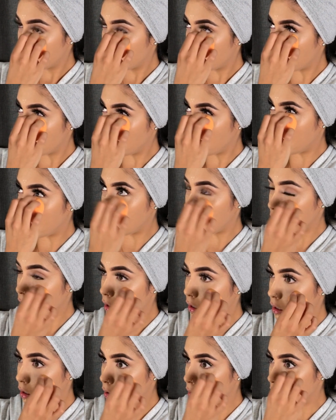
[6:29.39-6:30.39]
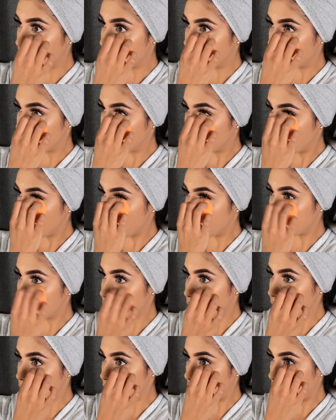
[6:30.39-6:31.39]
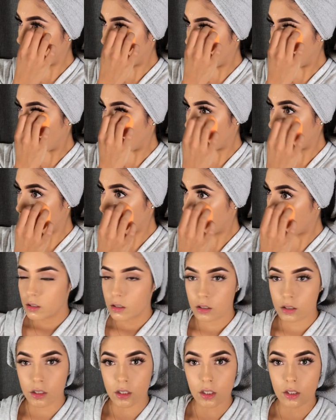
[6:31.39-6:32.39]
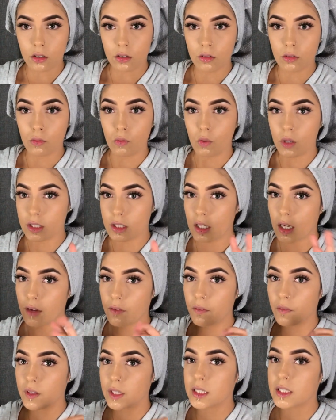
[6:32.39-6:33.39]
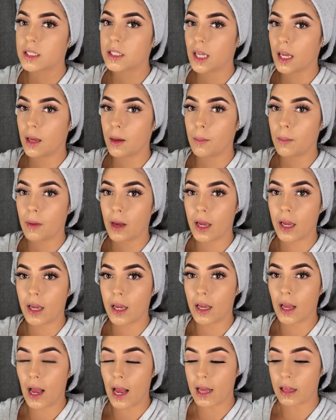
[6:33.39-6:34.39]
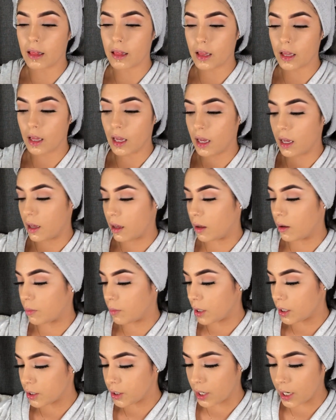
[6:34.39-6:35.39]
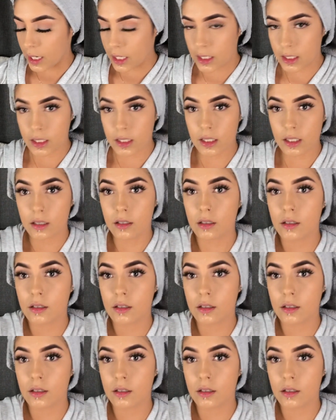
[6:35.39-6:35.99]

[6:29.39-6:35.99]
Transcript: to get those creases out. So once I've set my under eyes,